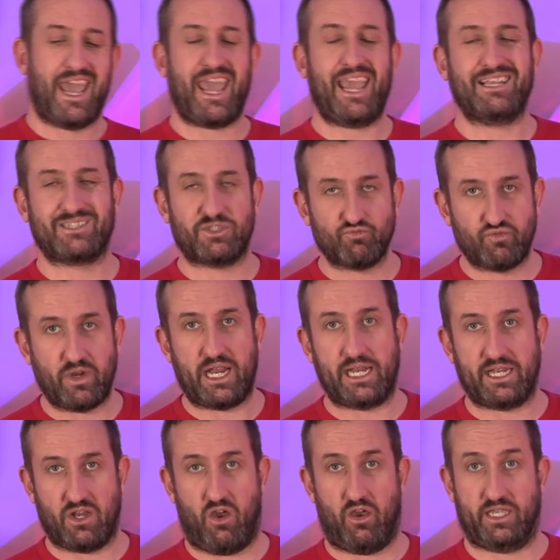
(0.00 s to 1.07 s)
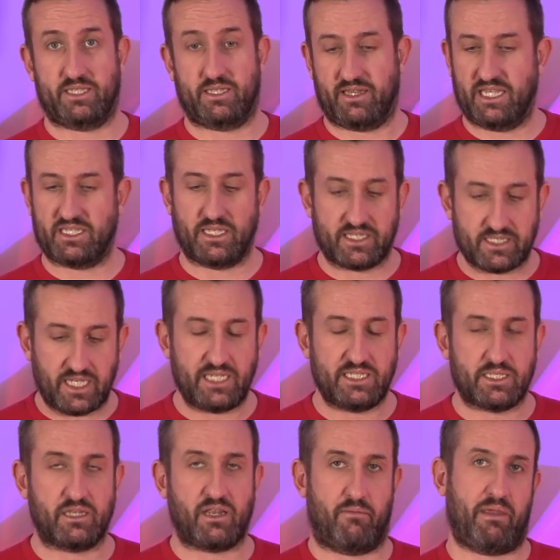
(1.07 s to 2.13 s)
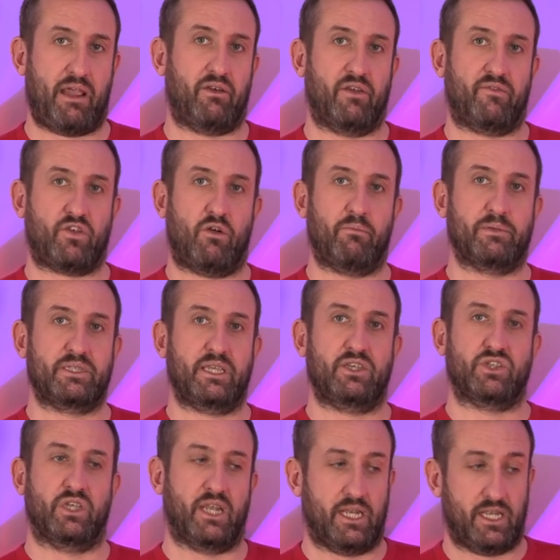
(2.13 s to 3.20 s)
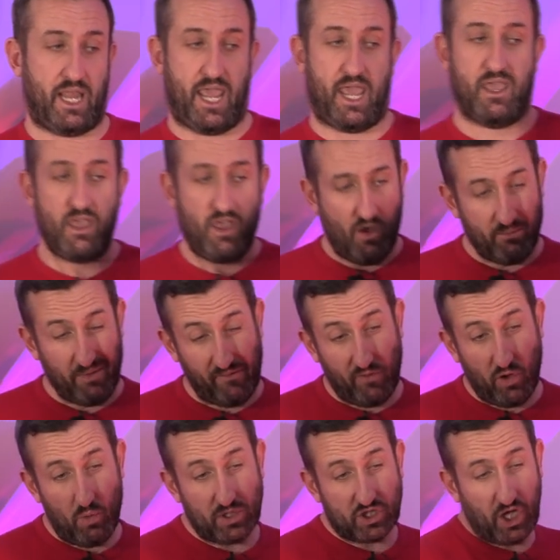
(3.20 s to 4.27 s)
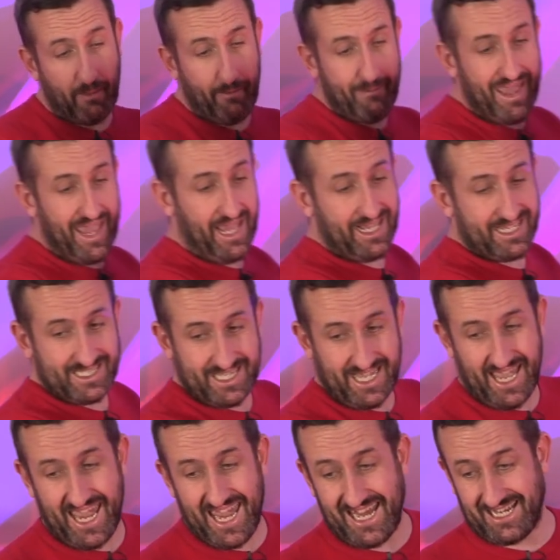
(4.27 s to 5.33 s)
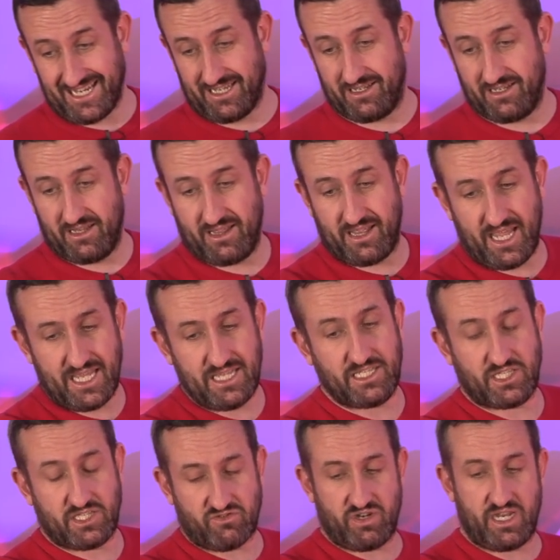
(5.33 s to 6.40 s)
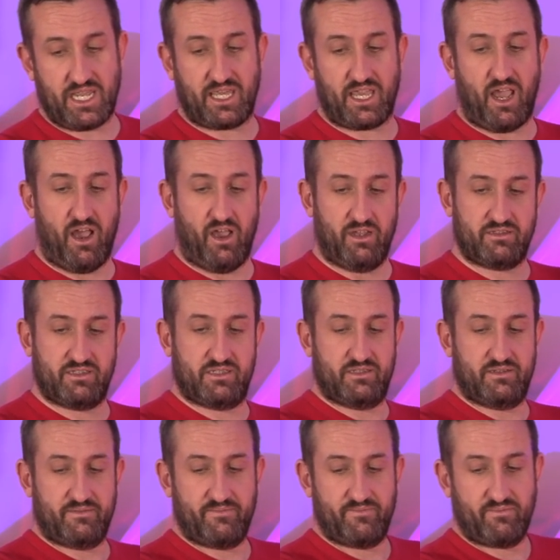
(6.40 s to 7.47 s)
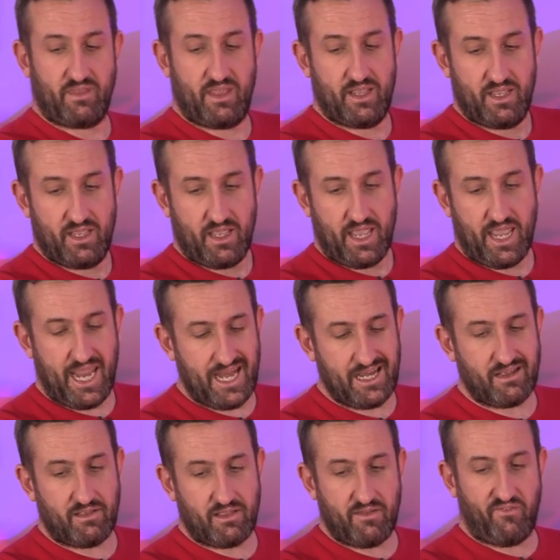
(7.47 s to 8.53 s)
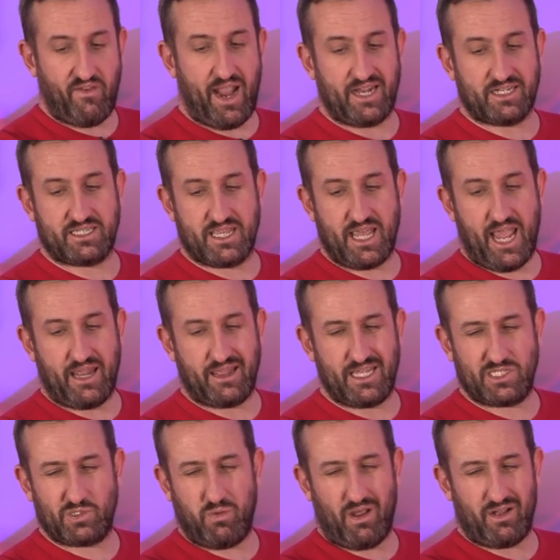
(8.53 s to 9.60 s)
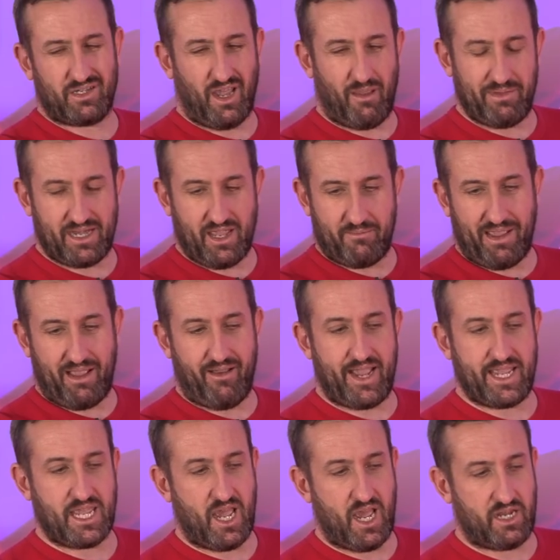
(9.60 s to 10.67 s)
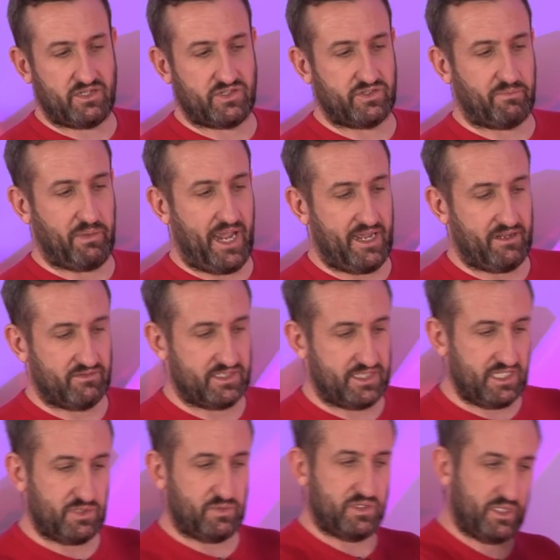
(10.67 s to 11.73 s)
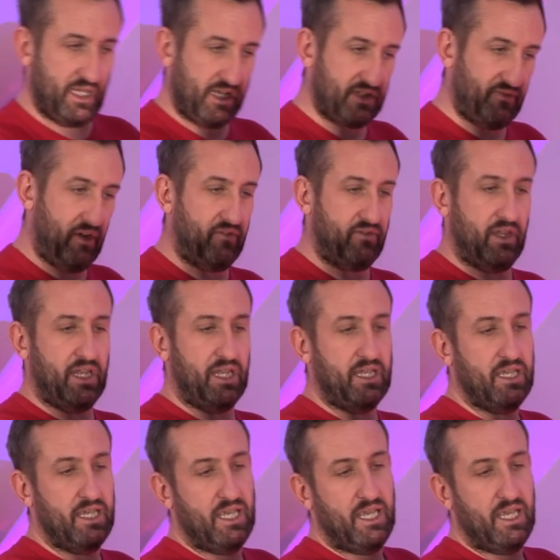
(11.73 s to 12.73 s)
It's really nice. There's a decent amount of competition in there. But if you were to mix in these three cards, in the fact that this one come in at about £800, this was £650,